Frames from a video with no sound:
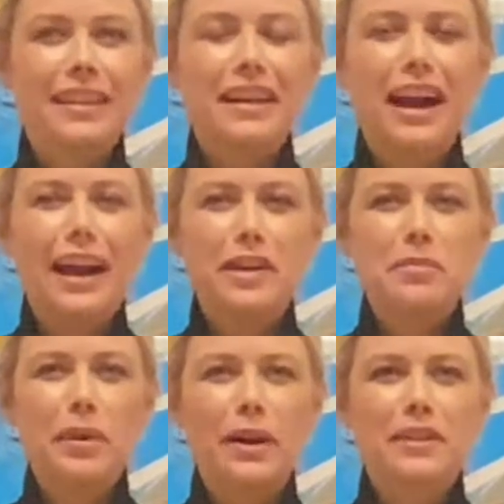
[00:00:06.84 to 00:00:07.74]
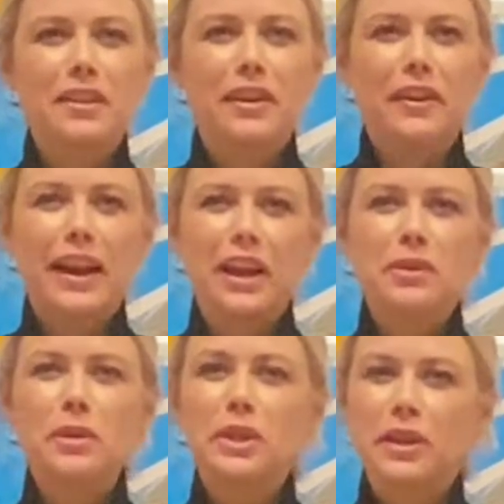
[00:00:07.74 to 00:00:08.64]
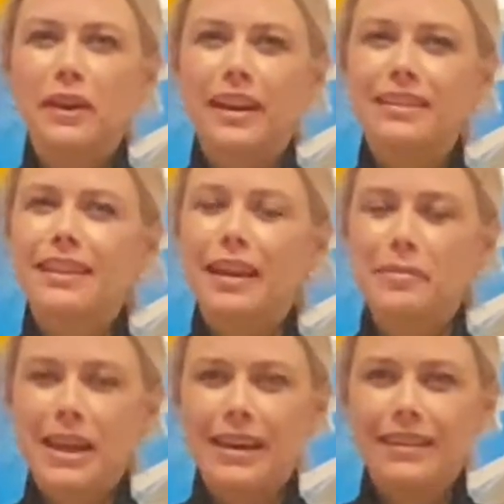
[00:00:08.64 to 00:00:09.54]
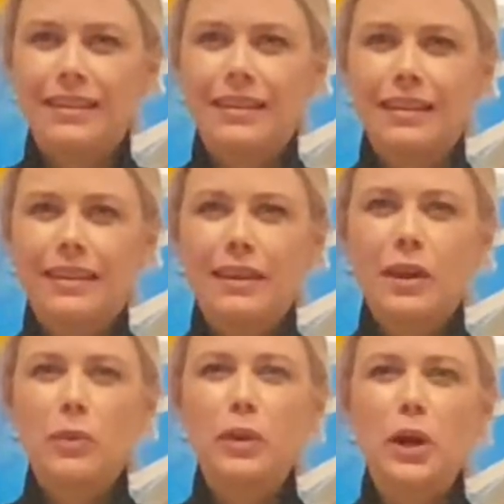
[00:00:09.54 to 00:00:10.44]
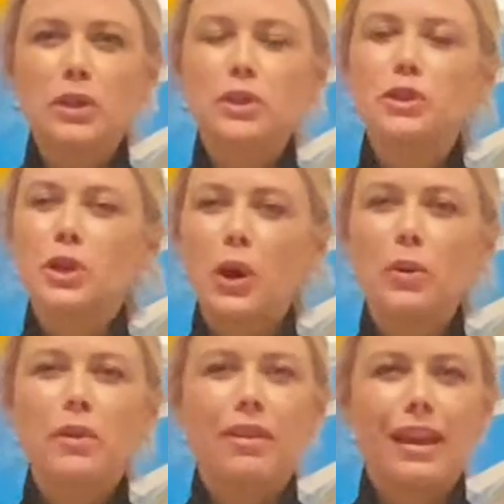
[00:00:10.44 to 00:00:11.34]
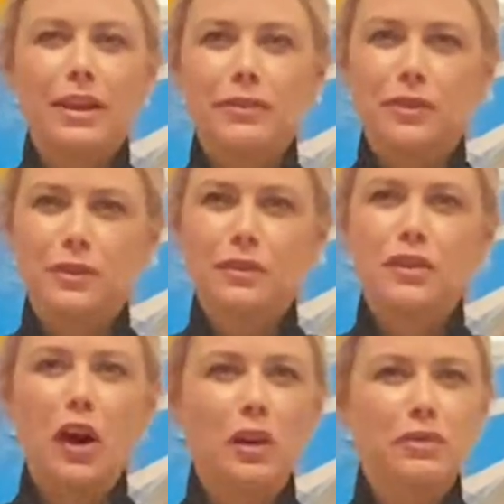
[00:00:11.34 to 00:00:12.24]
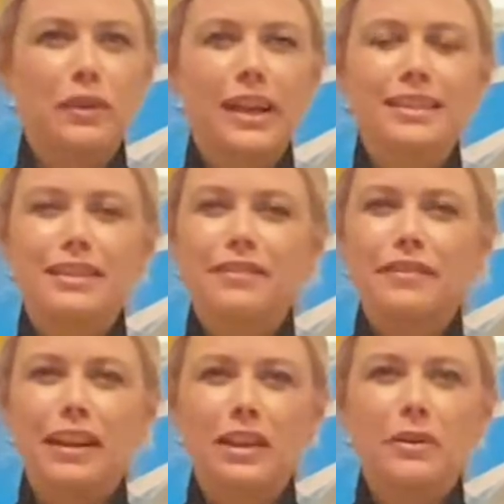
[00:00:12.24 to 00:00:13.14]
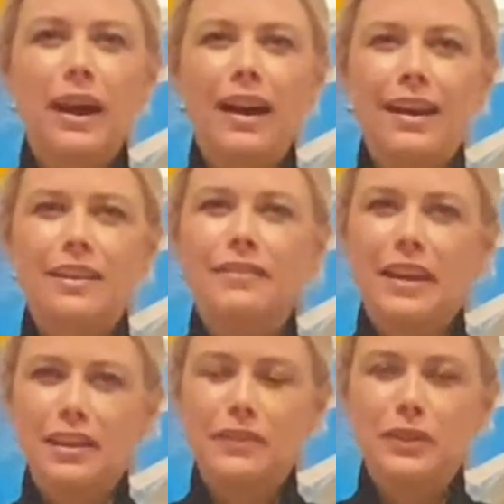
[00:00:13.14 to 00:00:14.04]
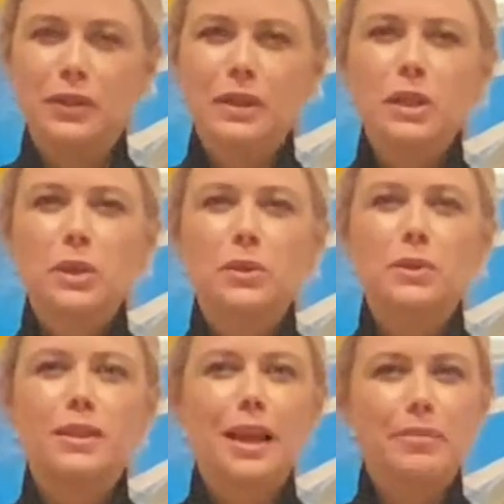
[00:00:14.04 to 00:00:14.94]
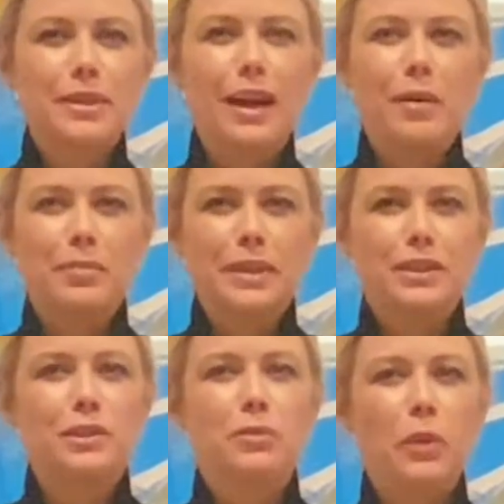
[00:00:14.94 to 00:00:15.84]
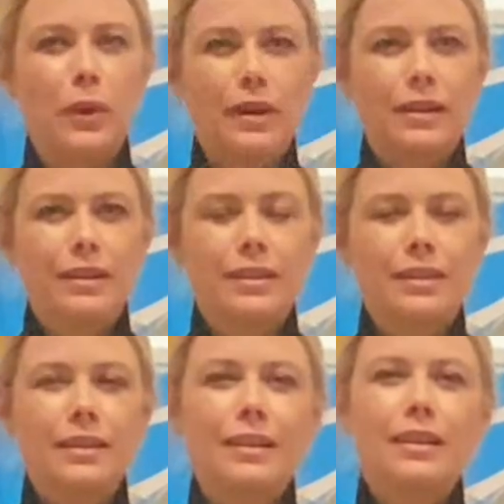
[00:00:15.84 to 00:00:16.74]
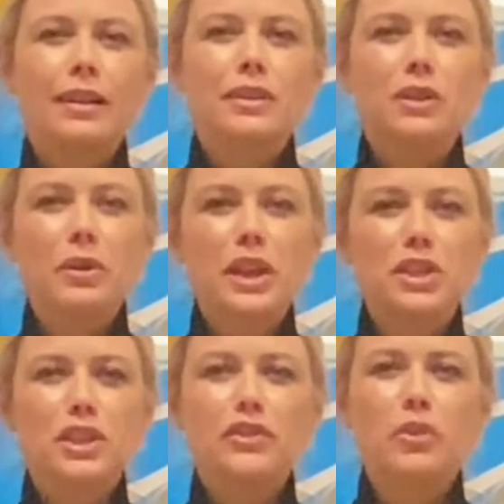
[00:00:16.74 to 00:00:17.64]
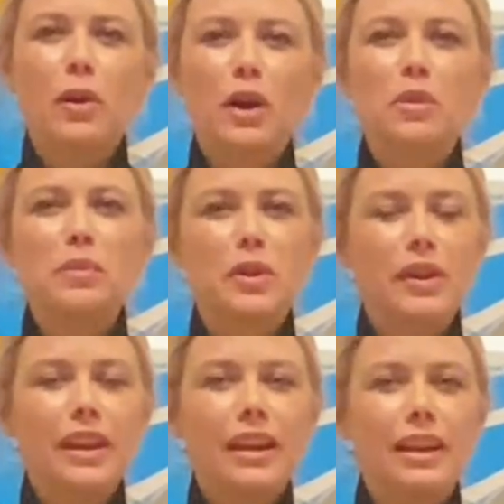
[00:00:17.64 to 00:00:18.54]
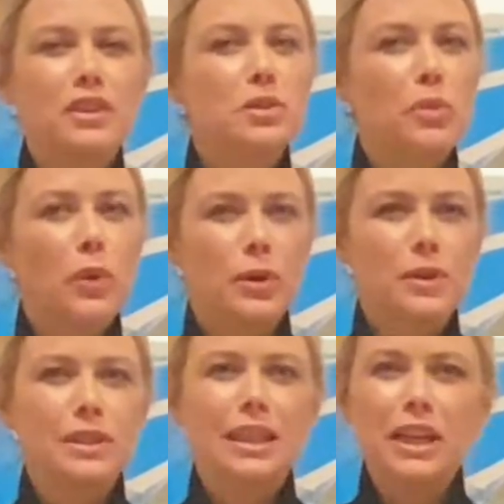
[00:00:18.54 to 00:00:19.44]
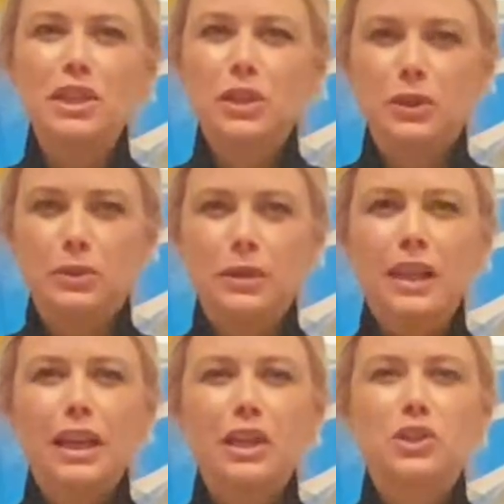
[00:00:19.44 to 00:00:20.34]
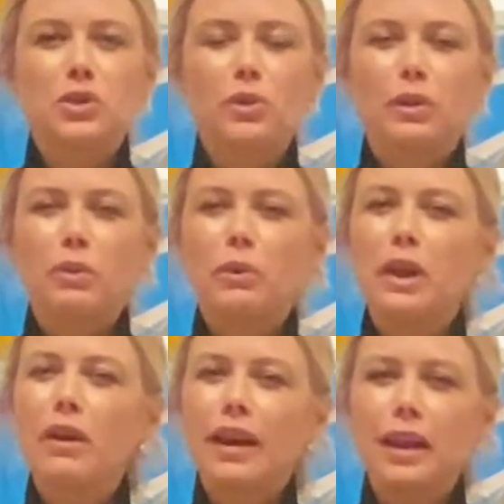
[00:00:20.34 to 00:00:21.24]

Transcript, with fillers: the Hyde embarked on our annual year-end campaign. We are so thankful for our friends and fellow Hyde faithful who stepped up in support. Donations from our community and supporters like you ensure that we are